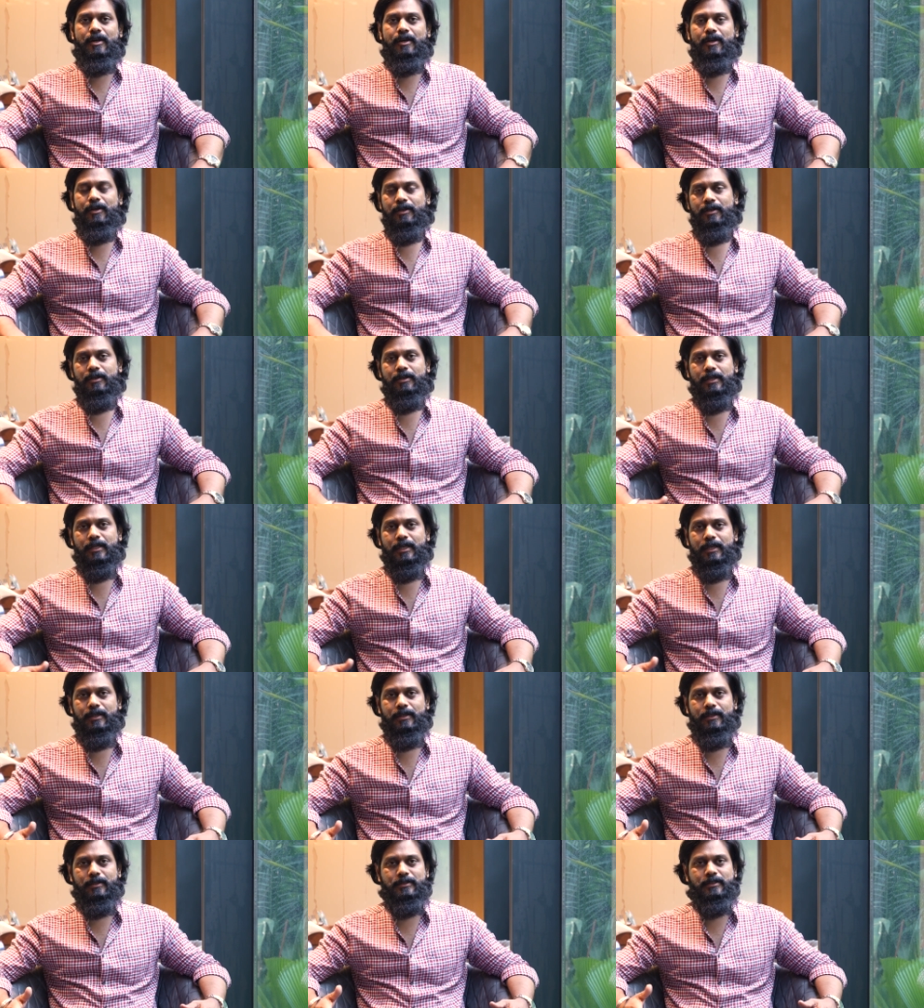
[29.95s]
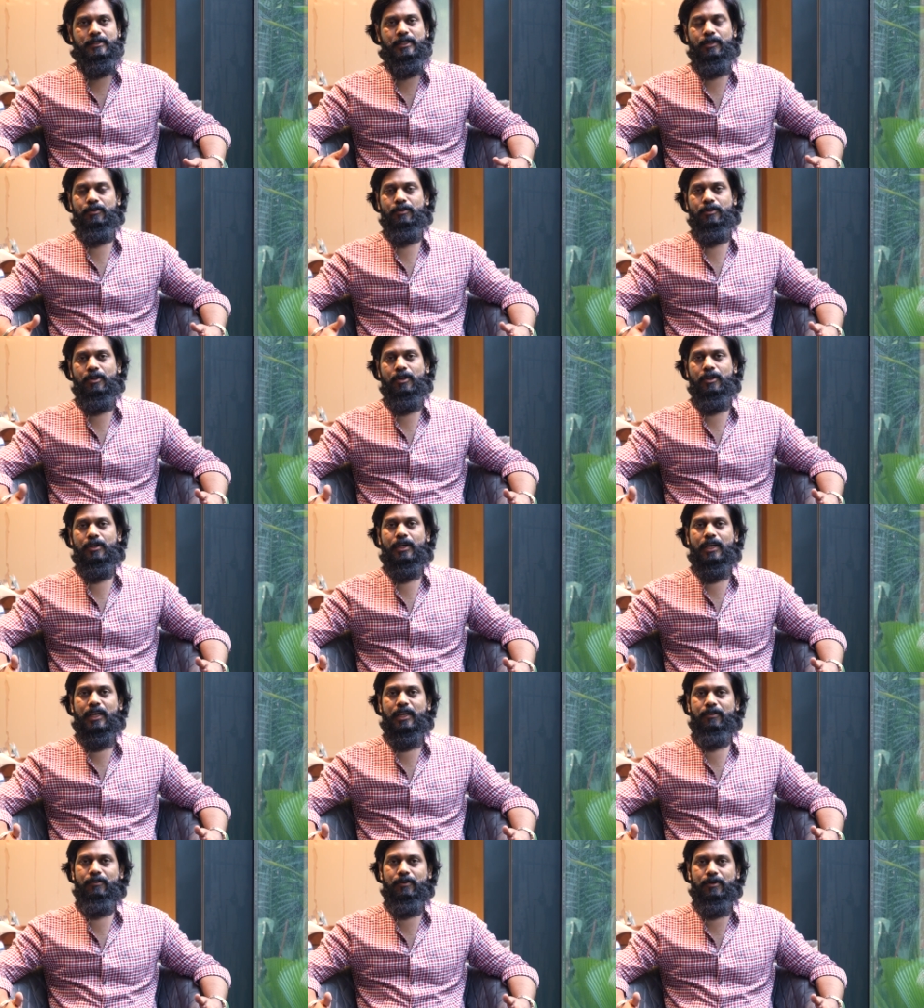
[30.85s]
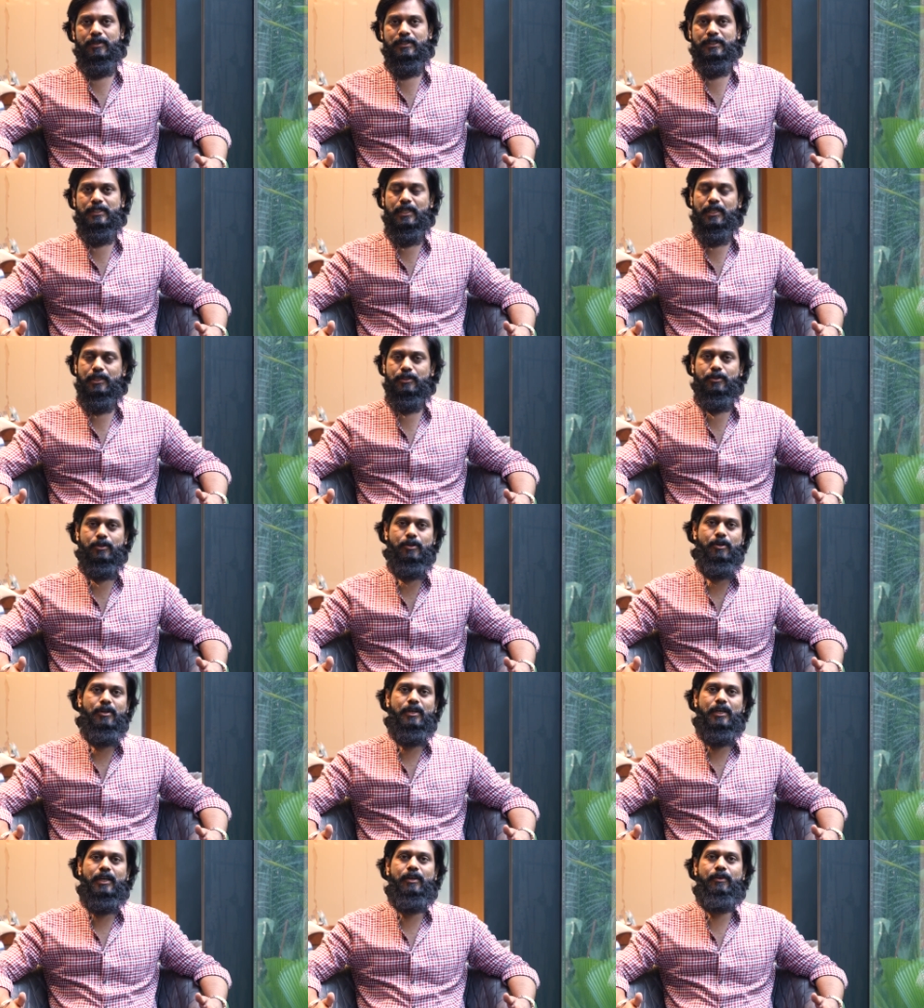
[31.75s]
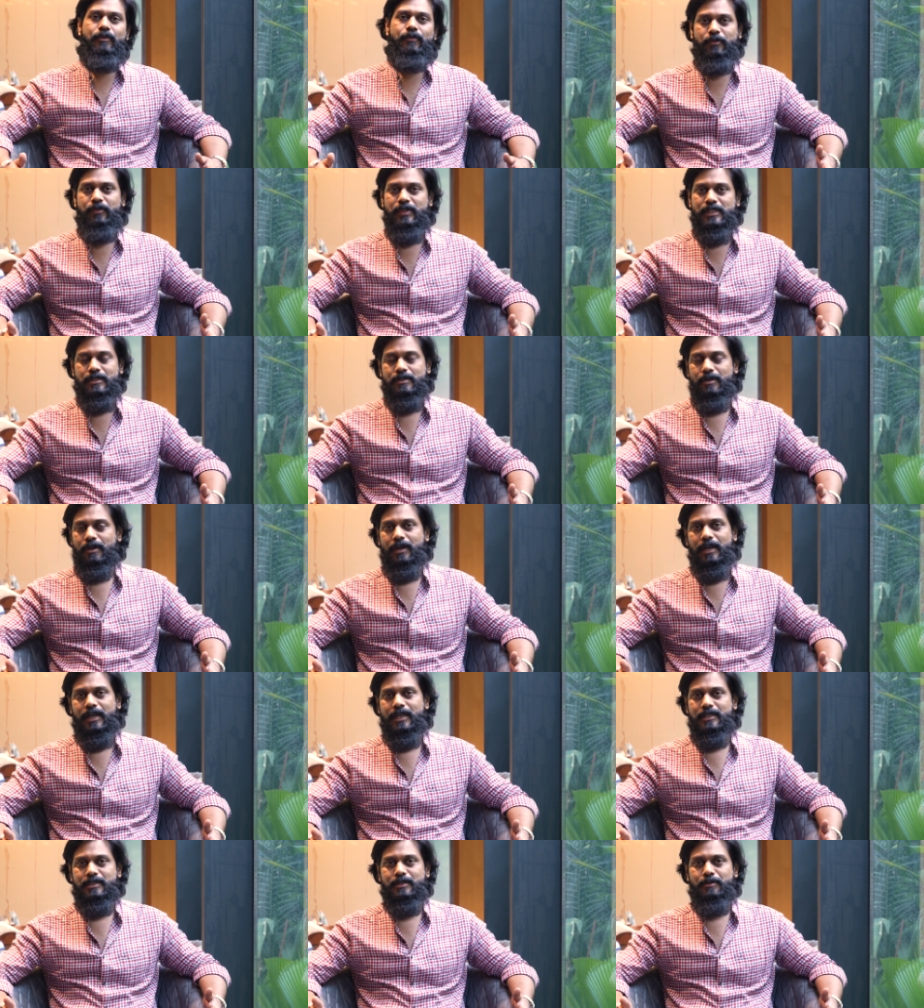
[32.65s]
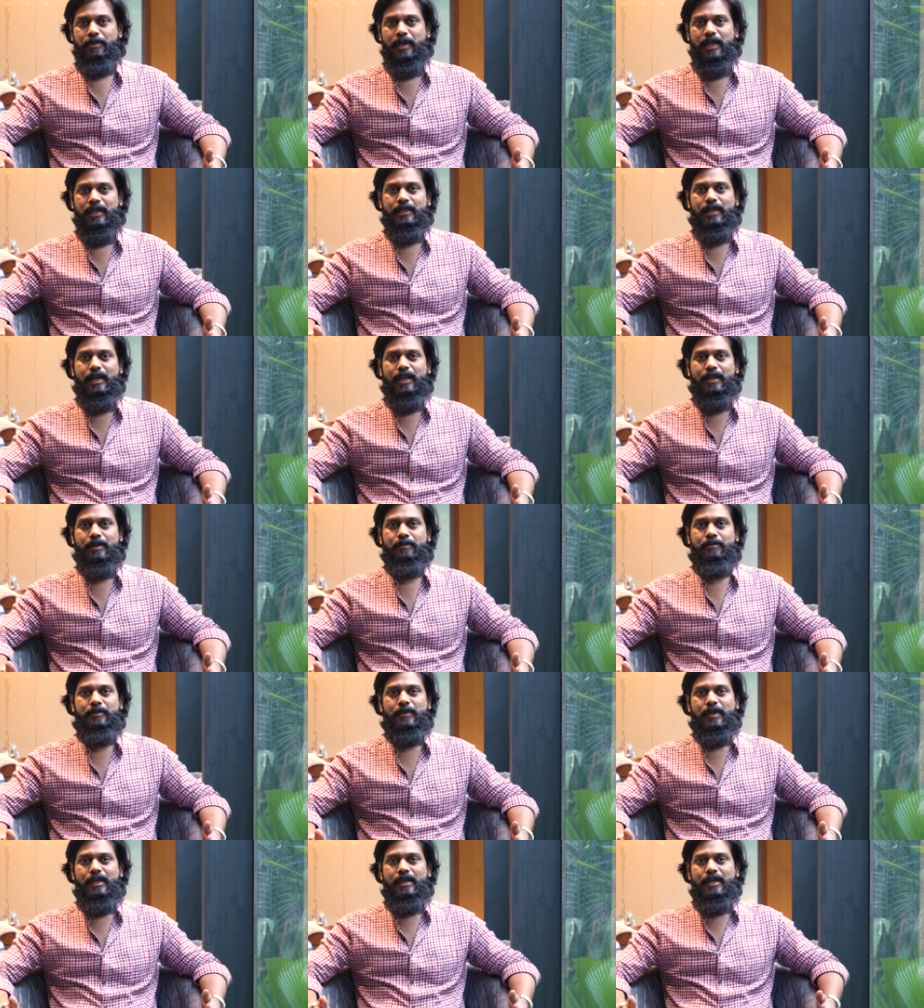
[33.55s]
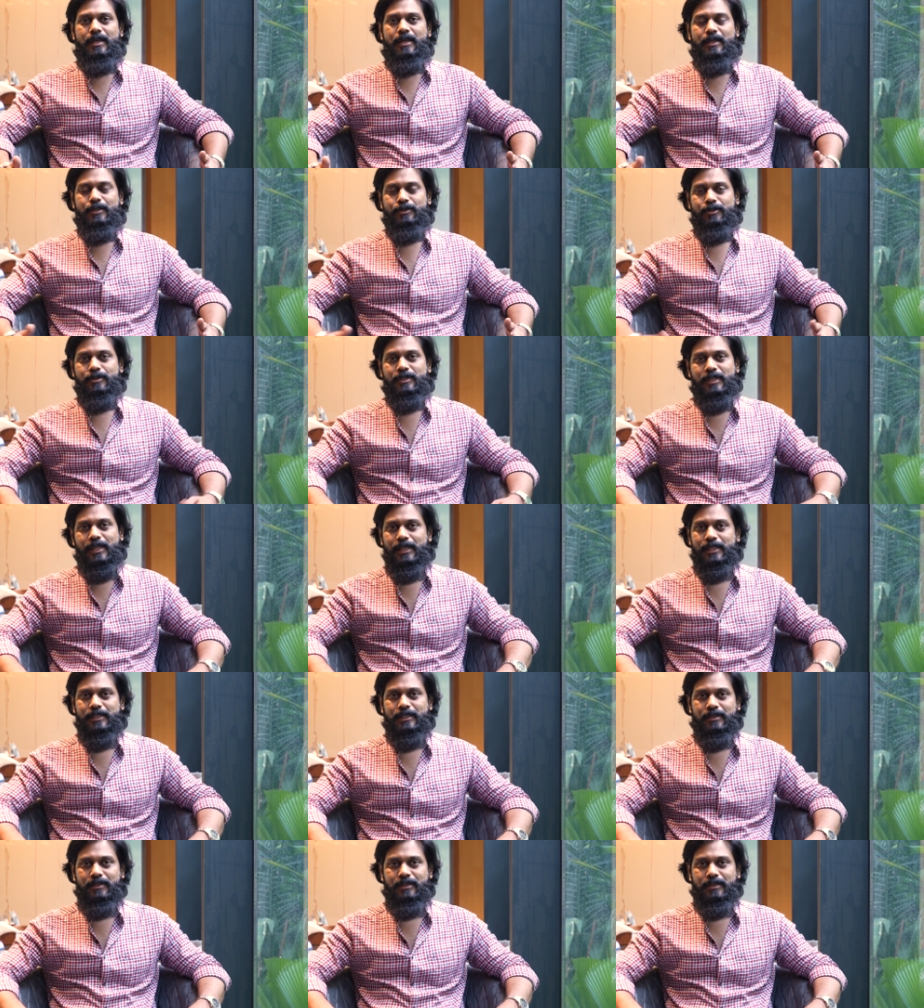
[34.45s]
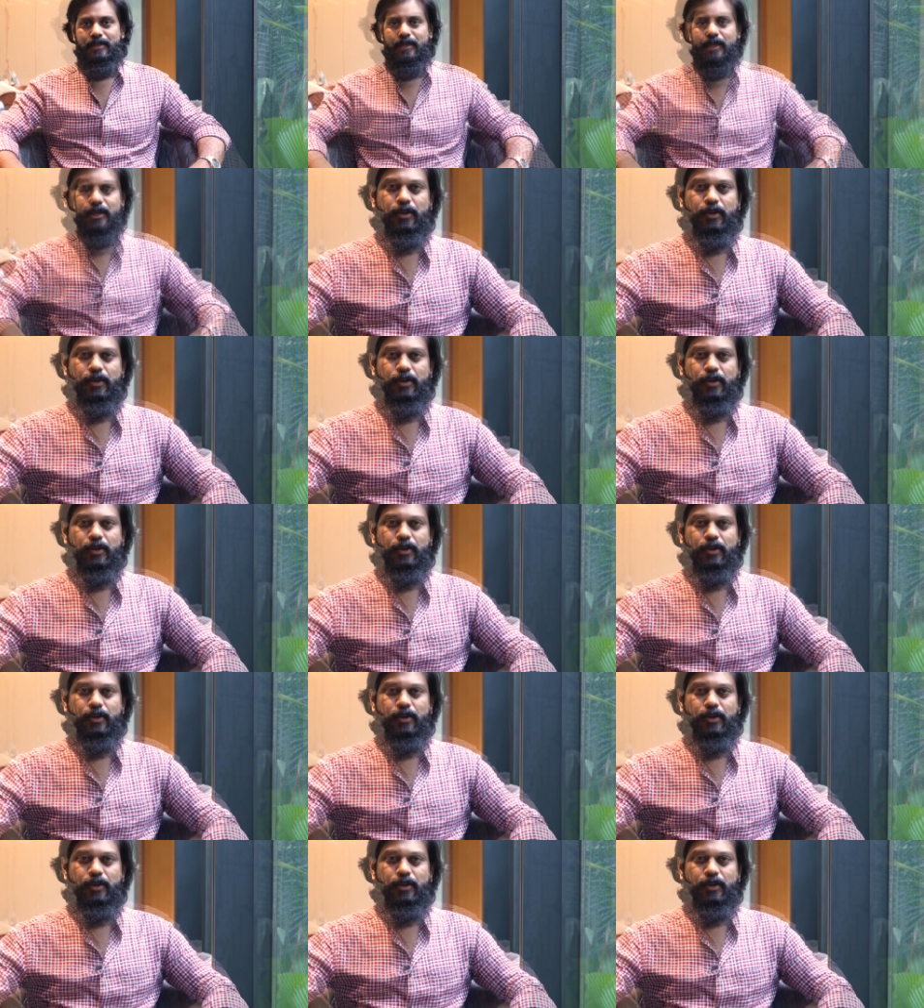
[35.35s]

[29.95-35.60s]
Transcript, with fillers: or CEO conclave or CXO conclave, which is organized by the Alum Association.